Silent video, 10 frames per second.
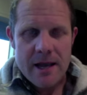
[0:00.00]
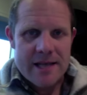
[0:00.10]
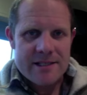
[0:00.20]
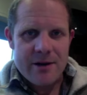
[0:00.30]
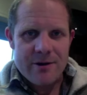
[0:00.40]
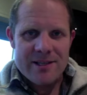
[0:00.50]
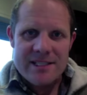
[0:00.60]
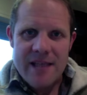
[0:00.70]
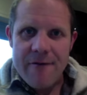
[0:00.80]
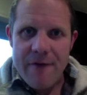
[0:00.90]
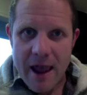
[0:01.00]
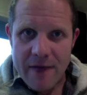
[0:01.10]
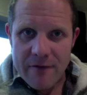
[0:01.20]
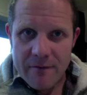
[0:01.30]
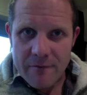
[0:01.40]
is there a safe
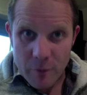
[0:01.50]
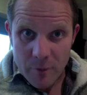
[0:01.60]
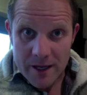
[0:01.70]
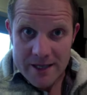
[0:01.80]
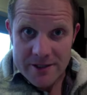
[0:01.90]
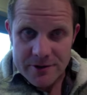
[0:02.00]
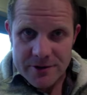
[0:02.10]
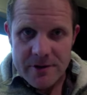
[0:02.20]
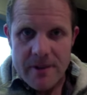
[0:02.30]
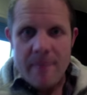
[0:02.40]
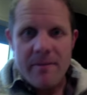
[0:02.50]
haven for molesters?